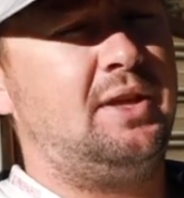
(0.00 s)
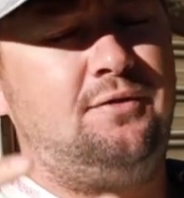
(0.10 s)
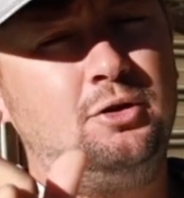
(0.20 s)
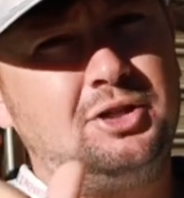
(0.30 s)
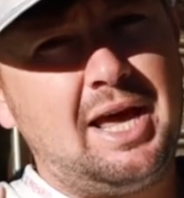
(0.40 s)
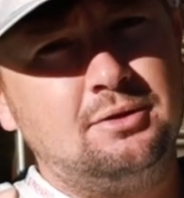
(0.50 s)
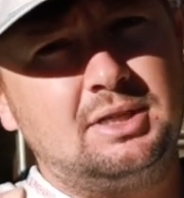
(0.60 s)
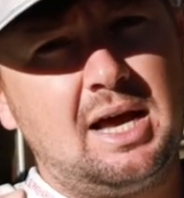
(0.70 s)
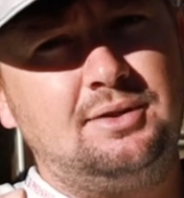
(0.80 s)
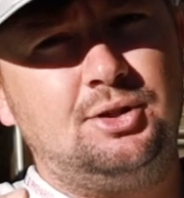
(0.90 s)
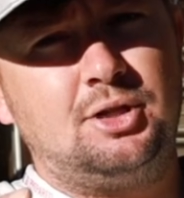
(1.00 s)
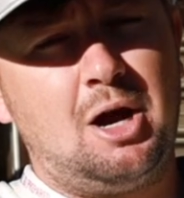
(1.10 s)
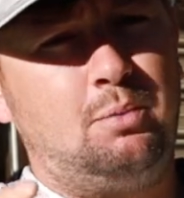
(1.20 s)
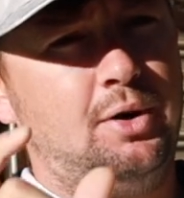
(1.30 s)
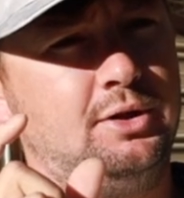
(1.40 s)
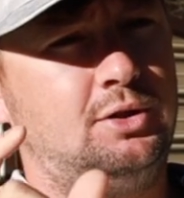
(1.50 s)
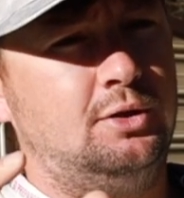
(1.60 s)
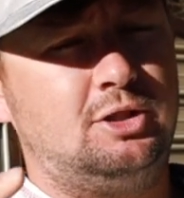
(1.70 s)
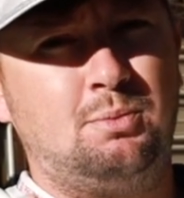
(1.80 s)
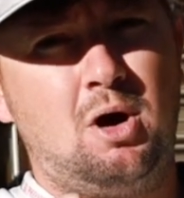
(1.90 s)
If you downsize your topwaters to
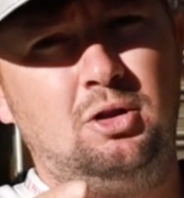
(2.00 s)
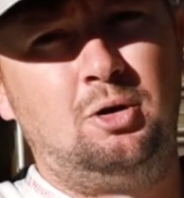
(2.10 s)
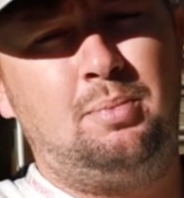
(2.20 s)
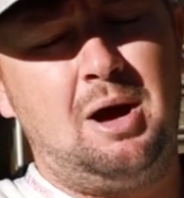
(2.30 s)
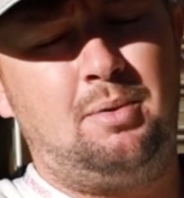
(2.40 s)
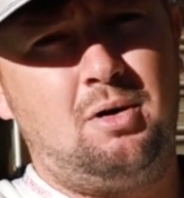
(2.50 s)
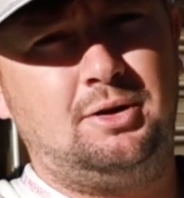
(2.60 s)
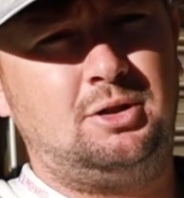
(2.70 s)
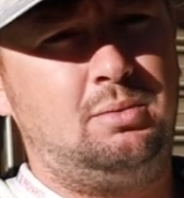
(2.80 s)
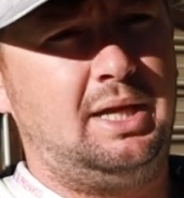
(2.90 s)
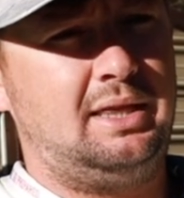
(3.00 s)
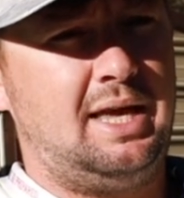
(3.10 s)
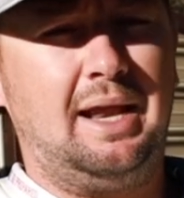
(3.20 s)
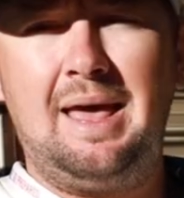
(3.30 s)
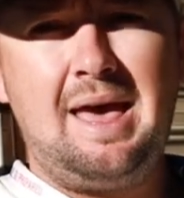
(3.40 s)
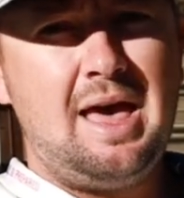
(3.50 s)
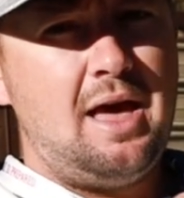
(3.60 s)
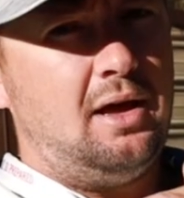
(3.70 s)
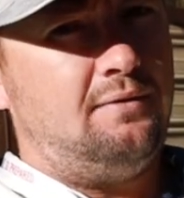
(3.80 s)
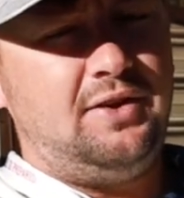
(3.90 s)
a small little pop or something like that,
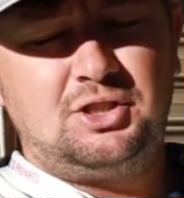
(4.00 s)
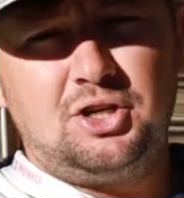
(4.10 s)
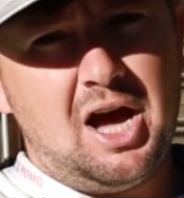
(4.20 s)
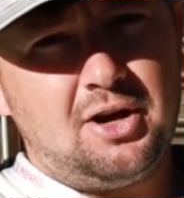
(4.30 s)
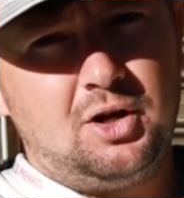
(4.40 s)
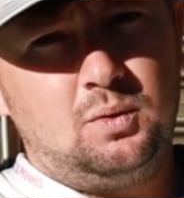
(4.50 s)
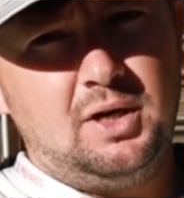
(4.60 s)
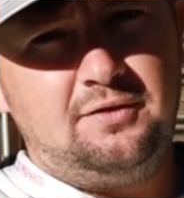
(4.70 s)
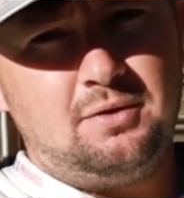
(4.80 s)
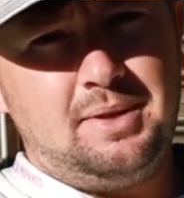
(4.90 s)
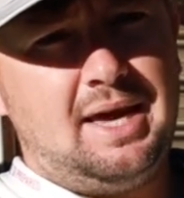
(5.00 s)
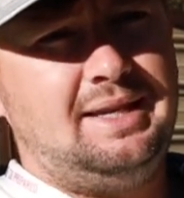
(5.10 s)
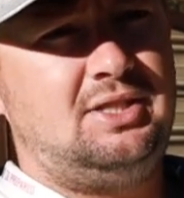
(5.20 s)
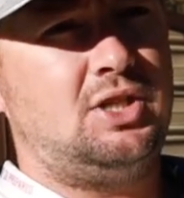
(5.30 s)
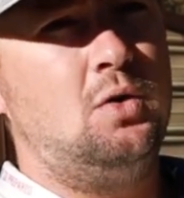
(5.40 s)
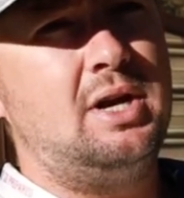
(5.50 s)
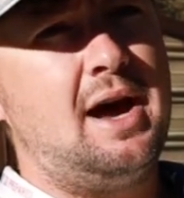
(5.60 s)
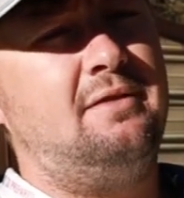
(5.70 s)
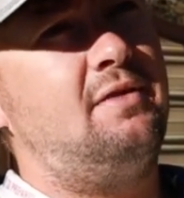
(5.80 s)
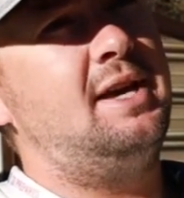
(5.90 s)
Fish are not going to run from that. It's so
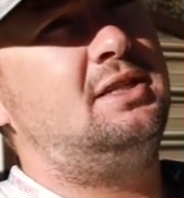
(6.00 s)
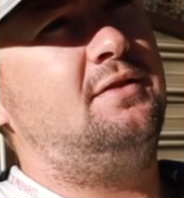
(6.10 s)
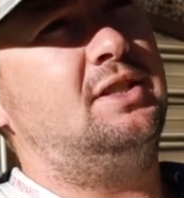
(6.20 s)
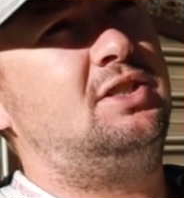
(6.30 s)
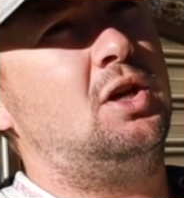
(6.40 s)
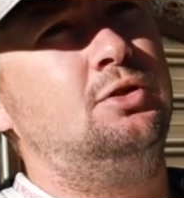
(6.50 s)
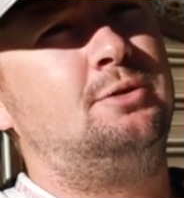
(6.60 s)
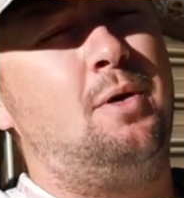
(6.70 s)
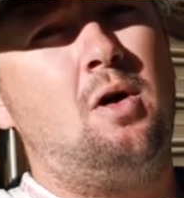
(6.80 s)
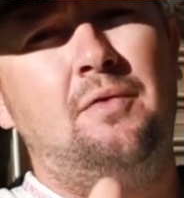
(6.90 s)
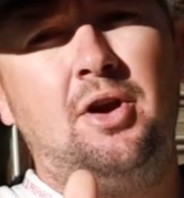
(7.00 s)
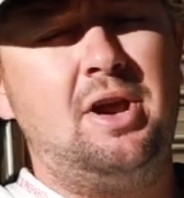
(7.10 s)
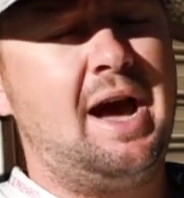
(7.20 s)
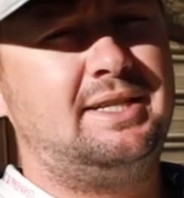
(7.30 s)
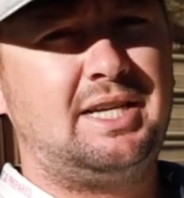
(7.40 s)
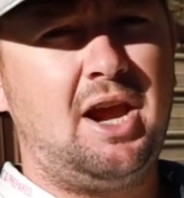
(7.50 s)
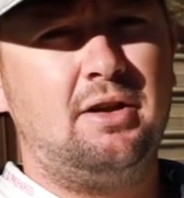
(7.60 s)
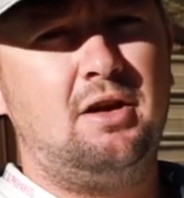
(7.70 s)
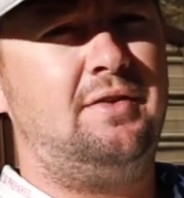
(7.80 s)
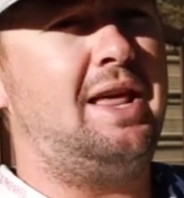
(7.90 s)
non-invasive. It's so small. They're not
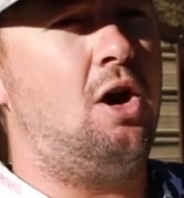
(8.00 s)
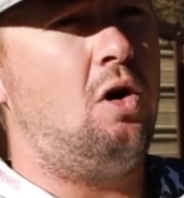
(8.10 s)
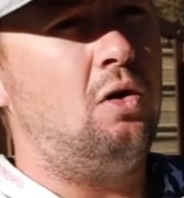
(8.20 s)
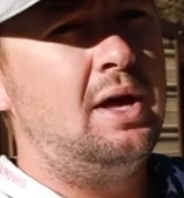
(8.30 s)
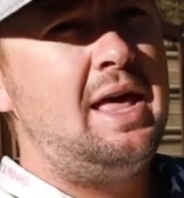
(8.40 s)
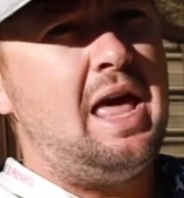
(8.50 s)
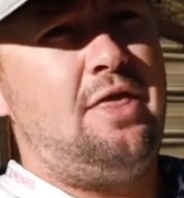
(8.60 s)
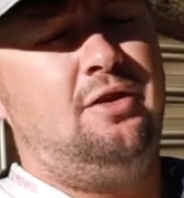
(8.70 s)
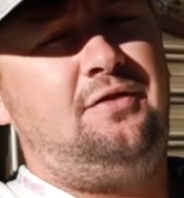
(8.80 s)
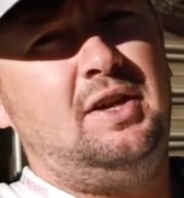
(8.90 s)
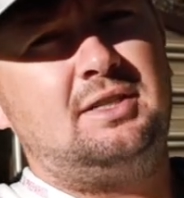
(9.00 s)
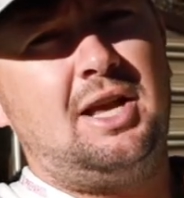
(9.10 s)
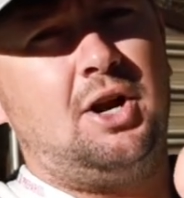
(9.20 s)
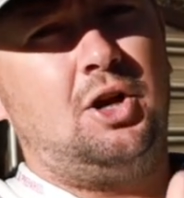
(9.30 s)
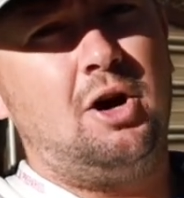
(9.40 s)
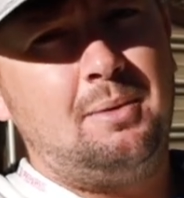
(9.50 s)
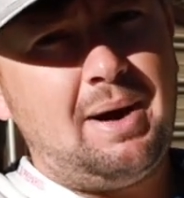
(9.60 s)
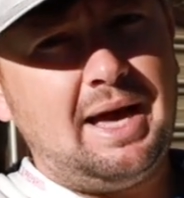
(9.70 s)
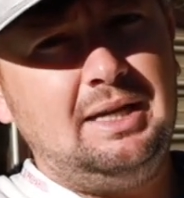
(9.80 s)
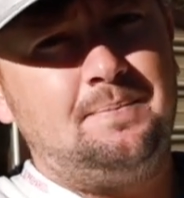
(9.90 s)
scared of it at all. And the fish that are going to
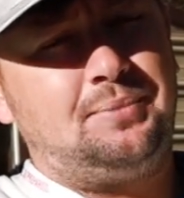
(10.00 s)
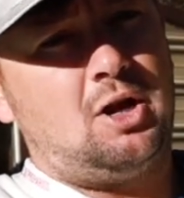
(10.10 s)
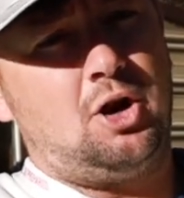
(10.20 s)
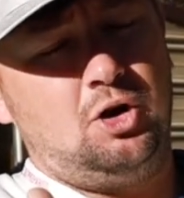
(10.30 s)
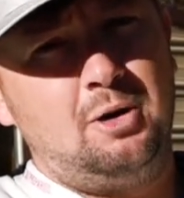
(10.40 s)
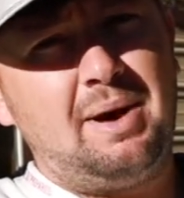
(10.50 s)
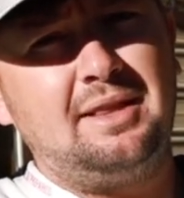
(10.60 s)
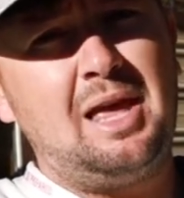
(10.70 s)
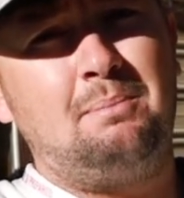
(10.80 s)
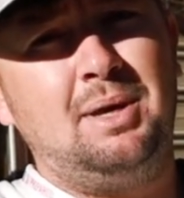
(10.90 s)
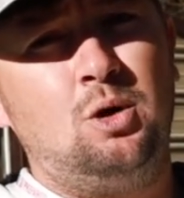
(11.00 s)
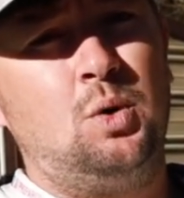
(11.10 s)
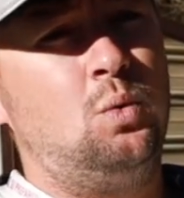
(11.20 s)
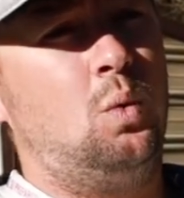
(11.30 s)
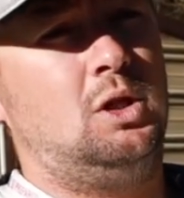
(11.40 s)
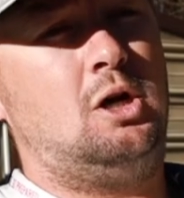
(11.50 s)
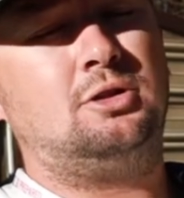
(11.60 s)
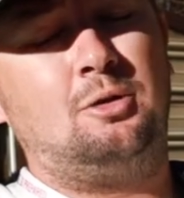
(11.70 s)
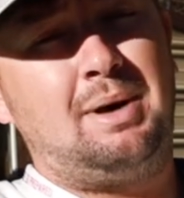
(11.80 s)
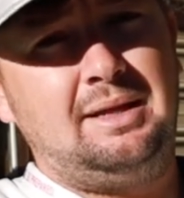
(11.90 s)
bite it are going to bite that big one will
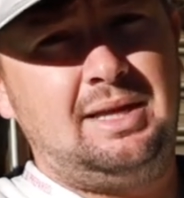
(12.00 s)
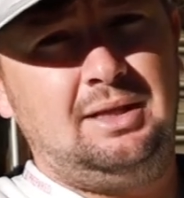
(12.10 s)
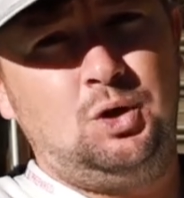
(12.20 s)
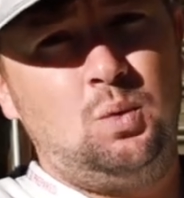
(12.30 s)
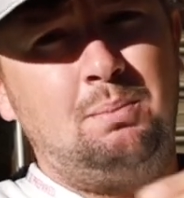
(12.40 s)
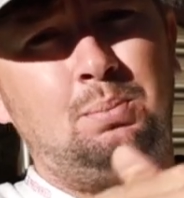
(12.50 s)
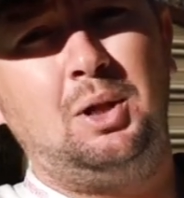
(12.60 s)
also bite that little one.